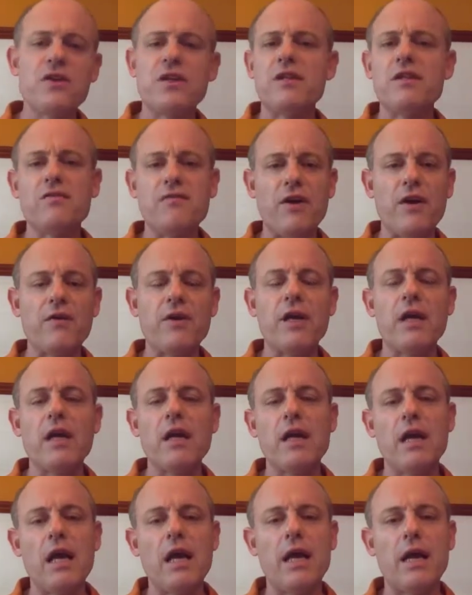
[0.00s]
It's
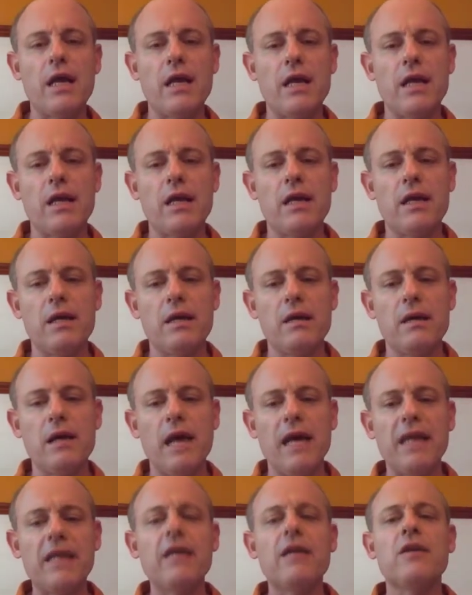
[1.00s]
very
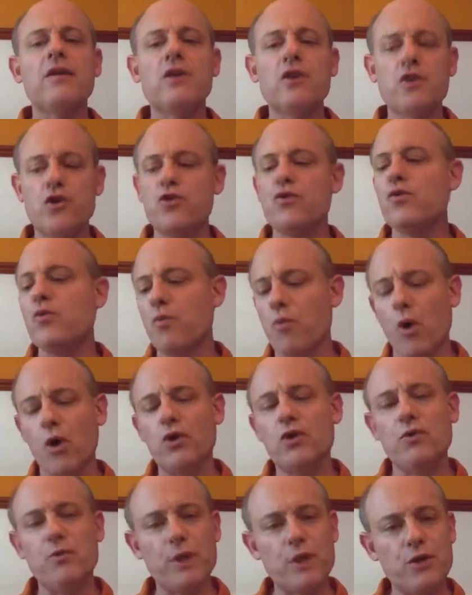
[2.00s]
akin to
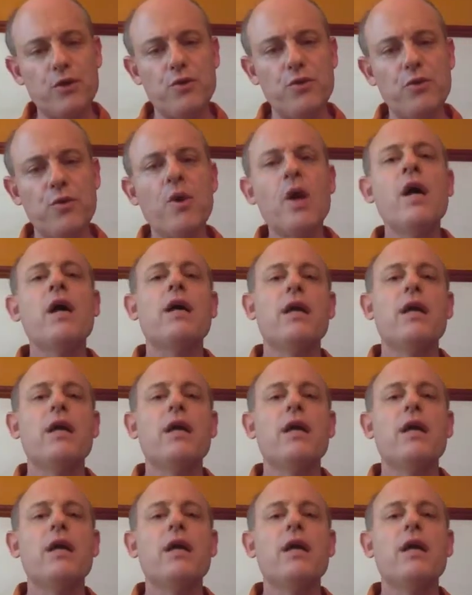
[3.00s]
what we do